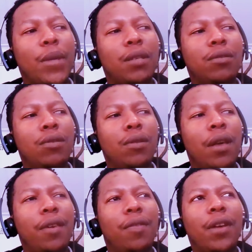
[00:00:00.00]
So I
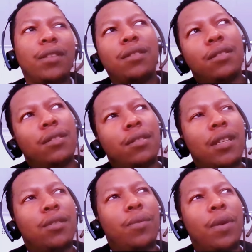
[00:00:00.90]
think
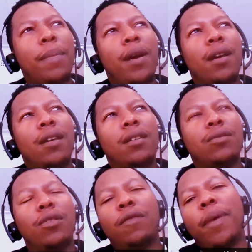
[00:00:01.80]
that's where my
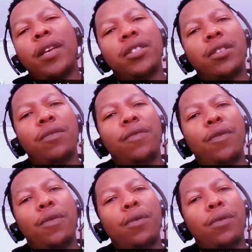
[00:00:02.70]
sort of passion
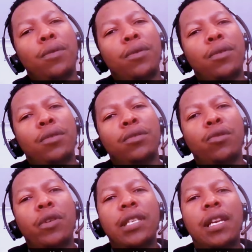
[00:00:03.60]
for
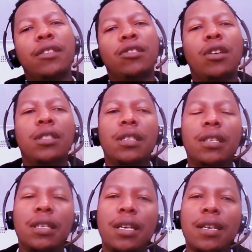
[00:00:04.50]
storytelling started,